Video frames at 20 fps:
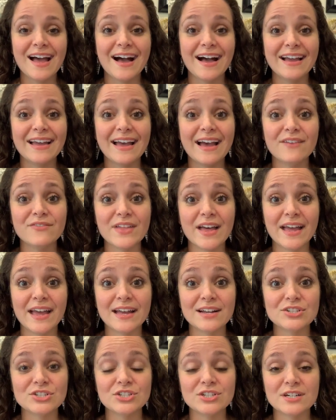I have that
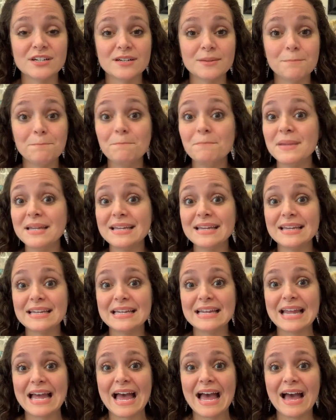extra minute and
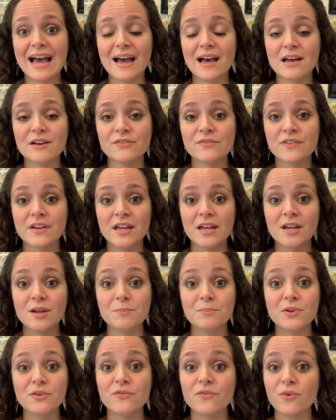a half
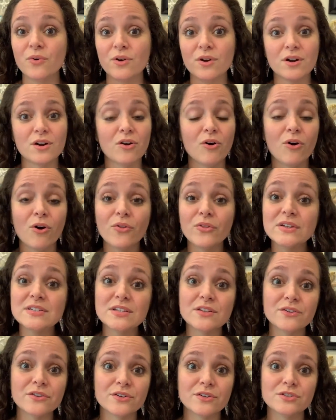before all these
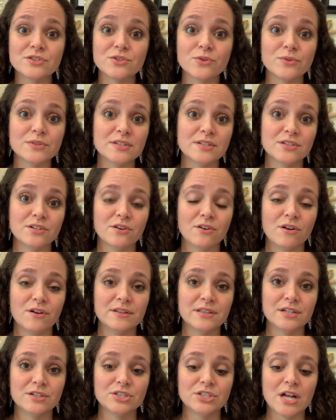other consultants are
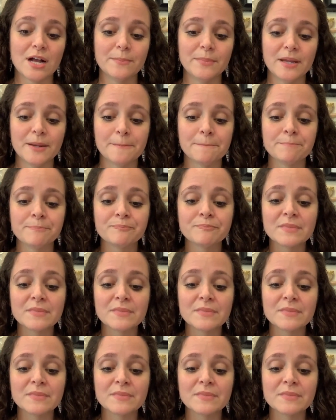on there shopping.